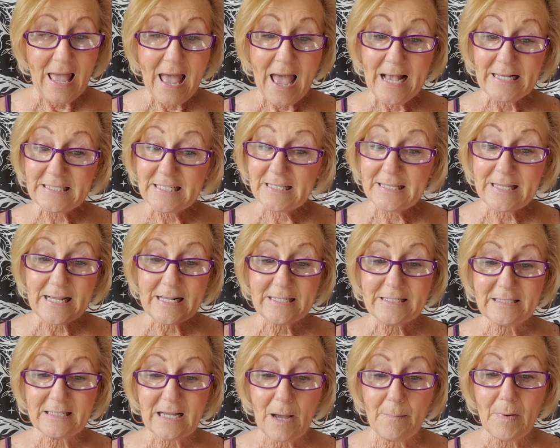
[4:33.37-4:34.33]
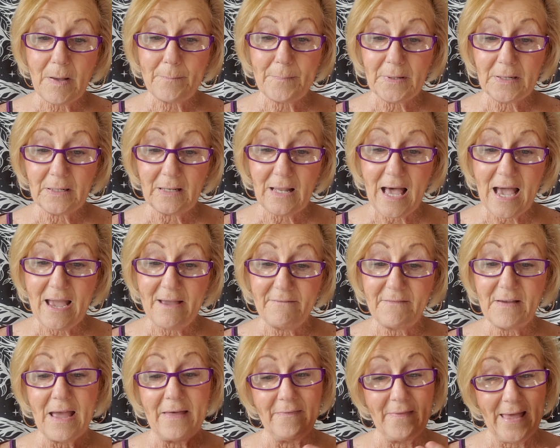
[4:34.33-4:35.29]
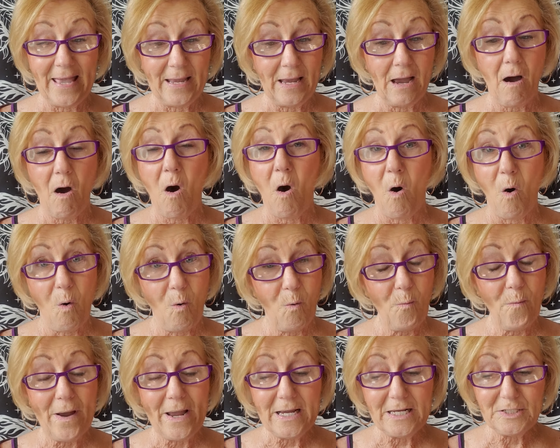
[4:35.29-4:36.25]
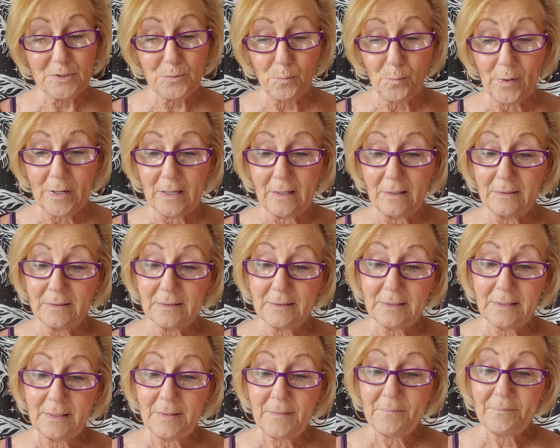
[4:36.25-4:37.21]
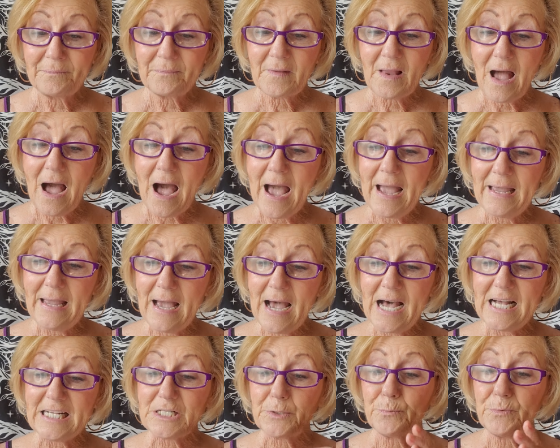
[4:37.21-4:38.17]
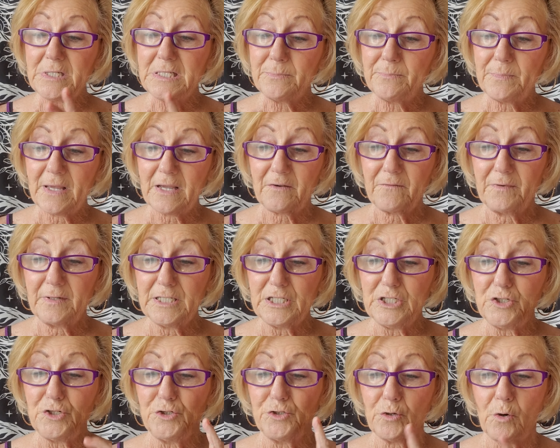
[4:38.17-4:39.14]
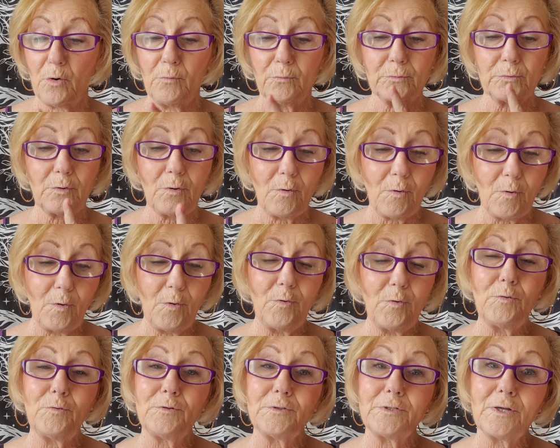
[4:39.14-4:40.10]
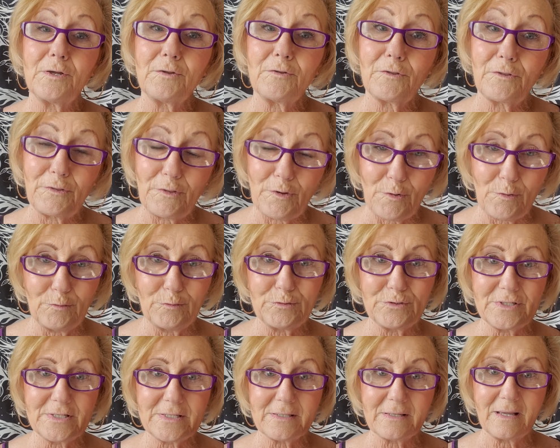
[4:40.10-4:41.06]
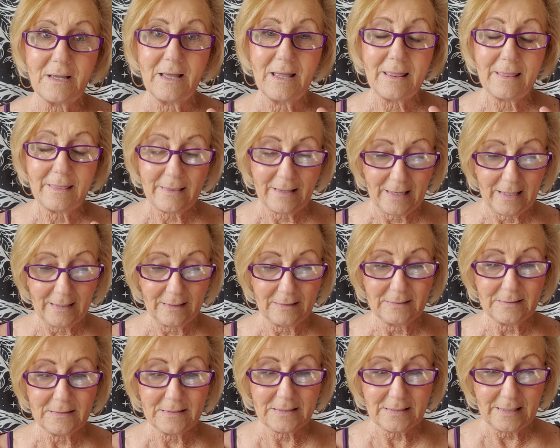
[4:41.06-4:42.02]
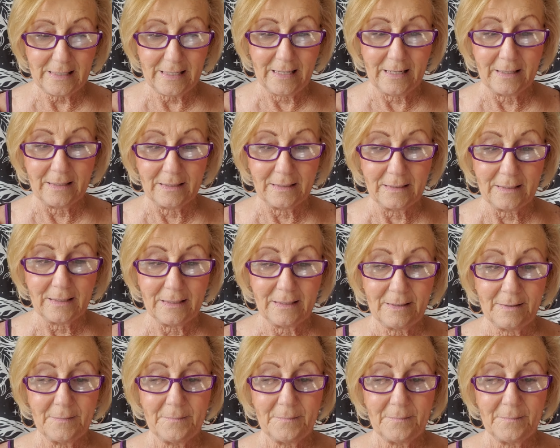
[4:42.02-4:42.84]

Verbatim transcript: As things come up in life, and they always will, I ask respectfully, don't hold those things in.